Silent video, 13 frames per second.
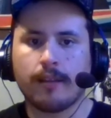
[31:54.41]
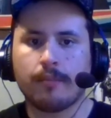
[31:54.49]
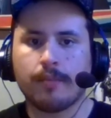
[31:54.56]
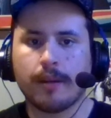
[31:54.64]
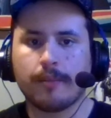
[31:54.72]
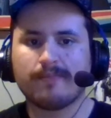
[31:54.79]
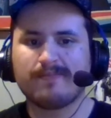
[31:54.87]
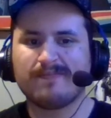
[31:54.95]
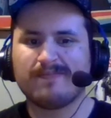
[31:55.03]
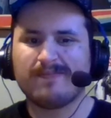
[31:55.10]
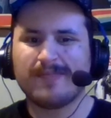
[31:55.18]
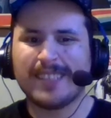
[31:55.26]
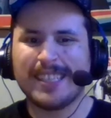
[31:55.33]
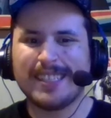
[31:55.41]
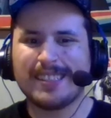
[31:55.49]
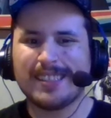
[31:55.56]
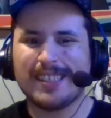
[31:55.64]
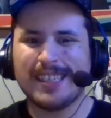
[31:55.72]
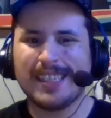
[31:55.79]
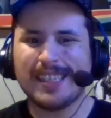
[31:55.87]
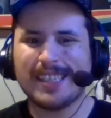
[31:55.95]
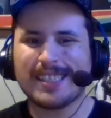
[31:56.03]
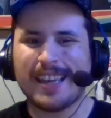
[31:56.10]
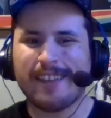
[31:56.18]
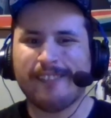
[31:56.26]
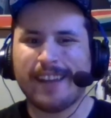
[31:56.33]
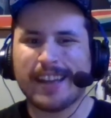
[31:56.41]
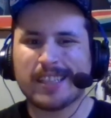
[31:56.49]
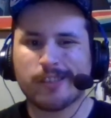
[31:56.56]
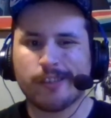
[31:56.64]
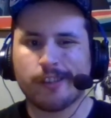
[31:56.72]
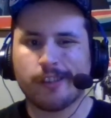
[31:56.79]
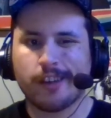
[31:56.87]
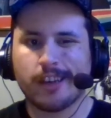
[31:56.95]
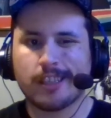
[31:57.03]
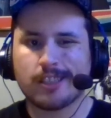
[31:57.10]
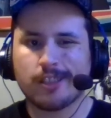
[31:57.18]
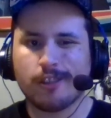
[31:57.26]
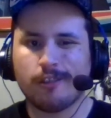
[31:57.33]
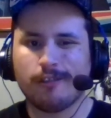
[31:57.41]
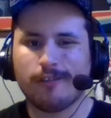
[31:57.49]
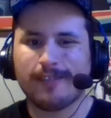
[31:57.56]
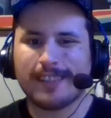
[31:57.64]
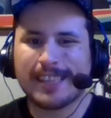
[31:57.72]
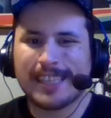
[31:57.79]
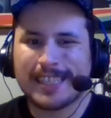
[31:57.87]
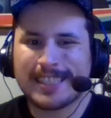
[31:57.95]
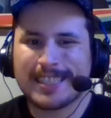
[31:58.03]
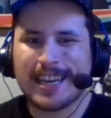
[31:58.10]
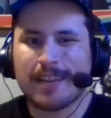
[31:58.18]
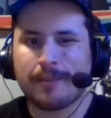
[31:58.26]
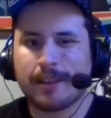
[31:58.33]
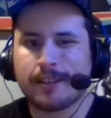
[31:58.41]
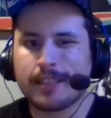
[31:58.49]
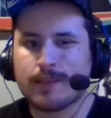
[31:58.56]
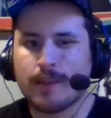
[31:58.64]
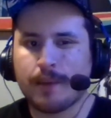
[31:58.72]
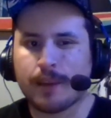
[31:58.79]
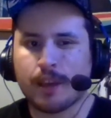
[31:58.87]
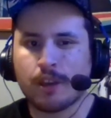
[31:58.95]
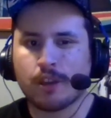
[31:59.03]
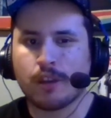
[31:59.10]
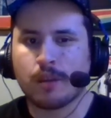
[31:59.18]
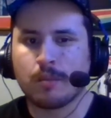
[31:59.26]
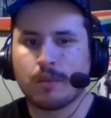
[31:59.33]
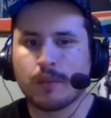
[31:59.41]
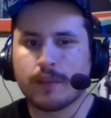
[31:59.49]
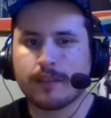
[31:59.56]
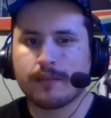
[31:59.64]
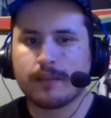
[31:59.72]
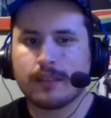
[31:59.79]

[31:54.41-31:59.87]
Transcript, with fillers: But he he does harass her a lot, so he's kind of my least favorite character in the movie.